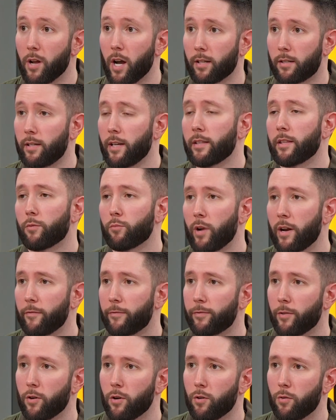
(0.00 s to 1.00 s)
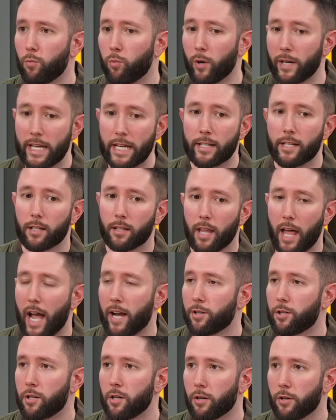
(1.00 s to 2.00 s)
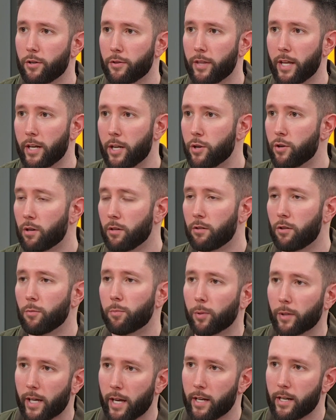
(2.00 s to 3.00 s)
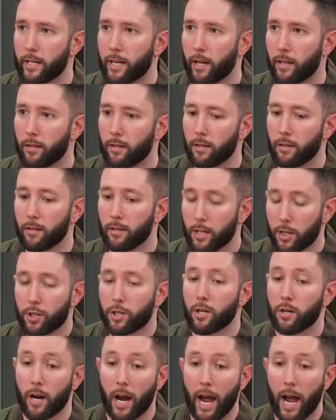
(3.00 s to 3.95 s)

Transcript: Not saying that Renfroe, what he did last year, that he could duplicate again this year.